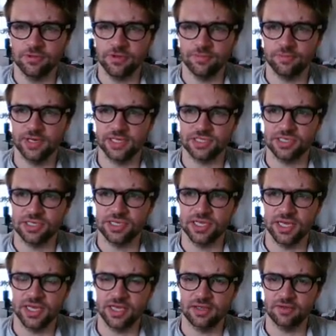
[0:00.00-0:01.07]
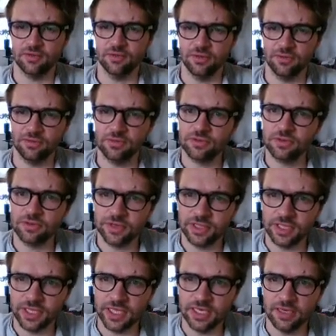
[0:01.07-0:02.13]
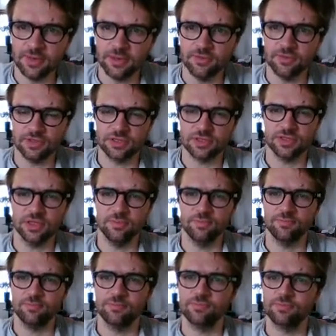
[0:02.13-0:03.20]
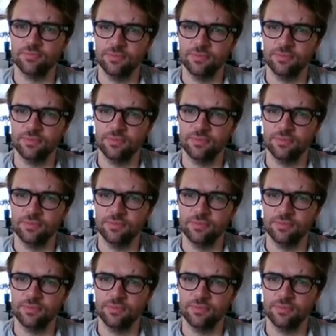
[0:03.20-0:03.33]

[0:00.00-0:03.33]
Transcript: the present day, we're, we're, talking again about this um,